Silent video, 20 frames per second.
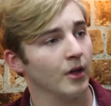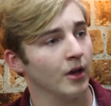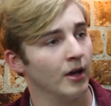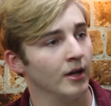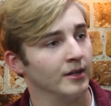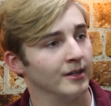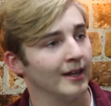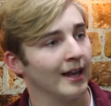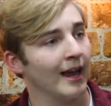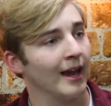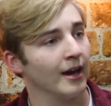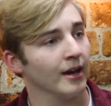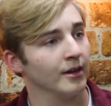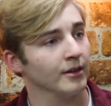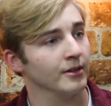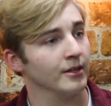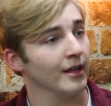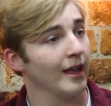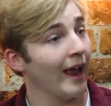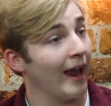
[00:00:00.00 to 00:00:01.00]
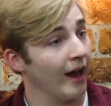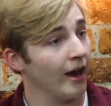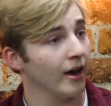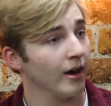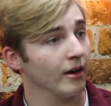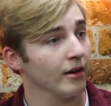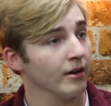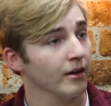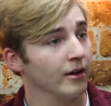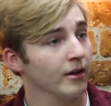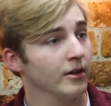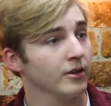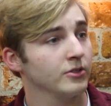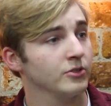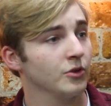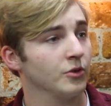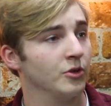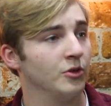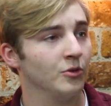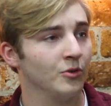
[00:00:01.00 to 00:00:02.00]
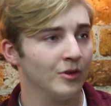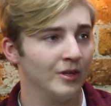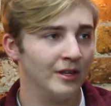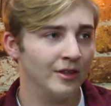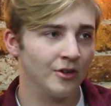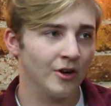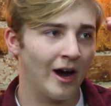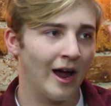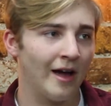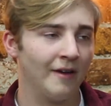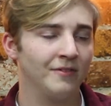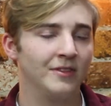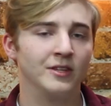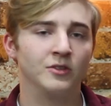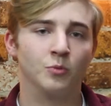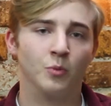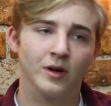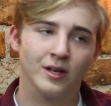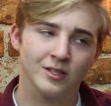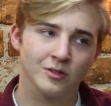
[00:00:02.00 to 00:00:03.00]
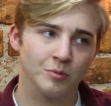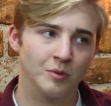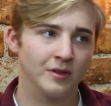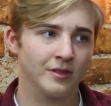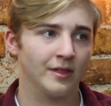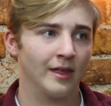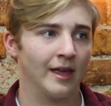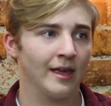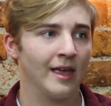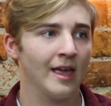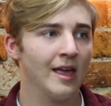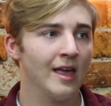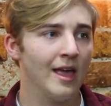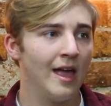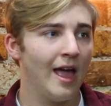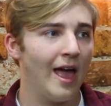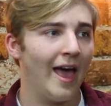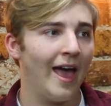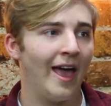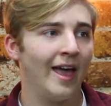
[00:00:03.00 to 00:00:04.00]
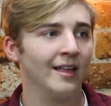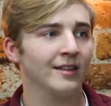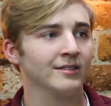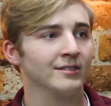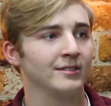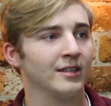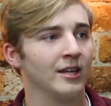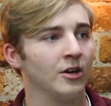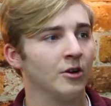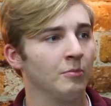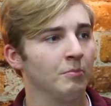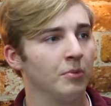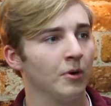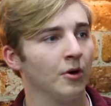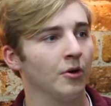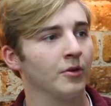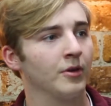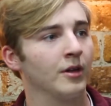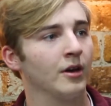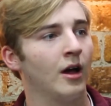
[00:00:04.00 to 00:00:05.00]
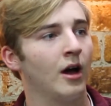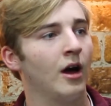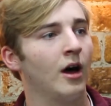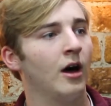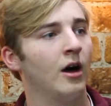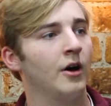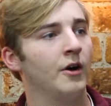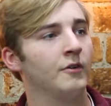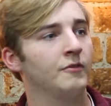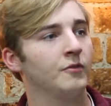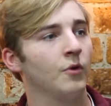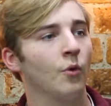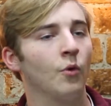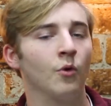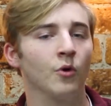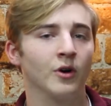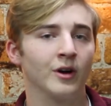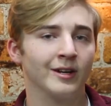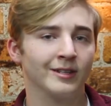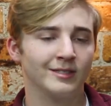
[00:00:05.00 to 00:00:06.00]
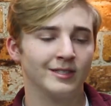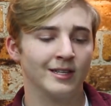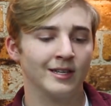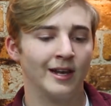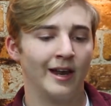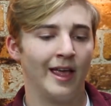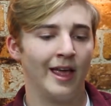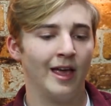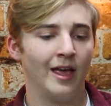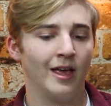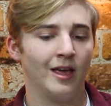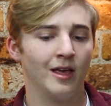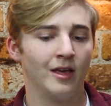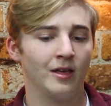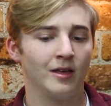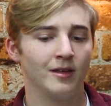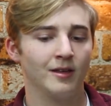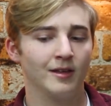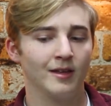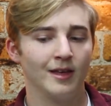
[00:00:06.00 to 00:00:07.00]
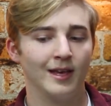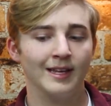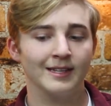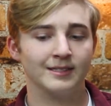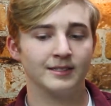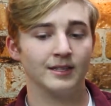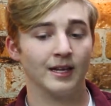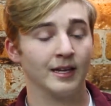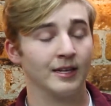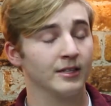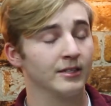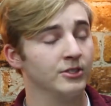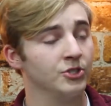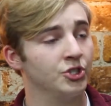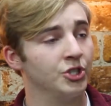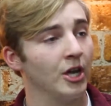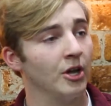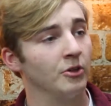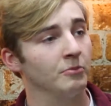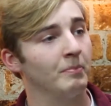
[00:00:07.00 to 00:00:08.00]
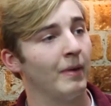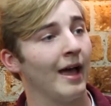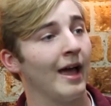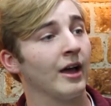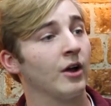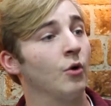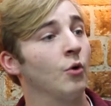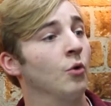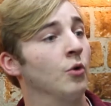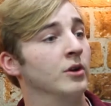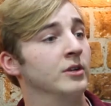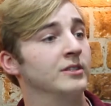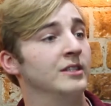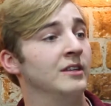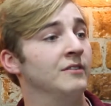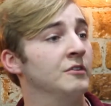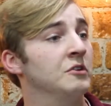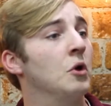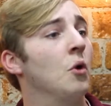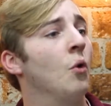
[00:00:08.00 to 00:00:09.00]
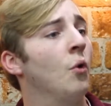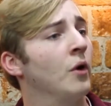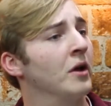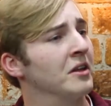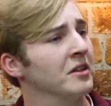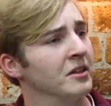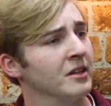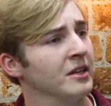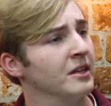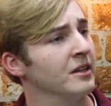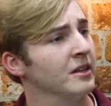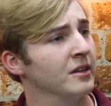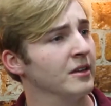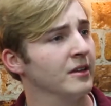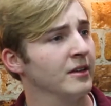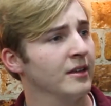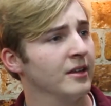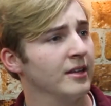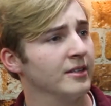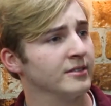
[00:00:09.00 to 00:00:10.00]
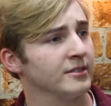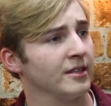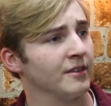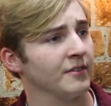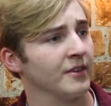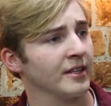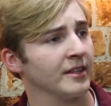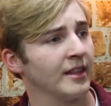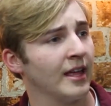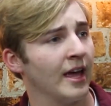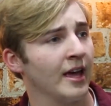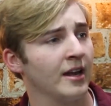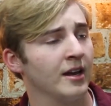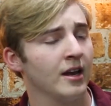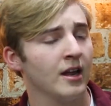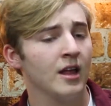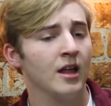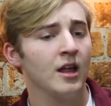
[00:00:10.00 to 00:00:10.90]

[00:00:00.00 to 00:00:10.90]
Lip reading: uncared hair. So you either have these wigs with like ends that are broken off, or it's like gel back, or it's even oily and stuff like that.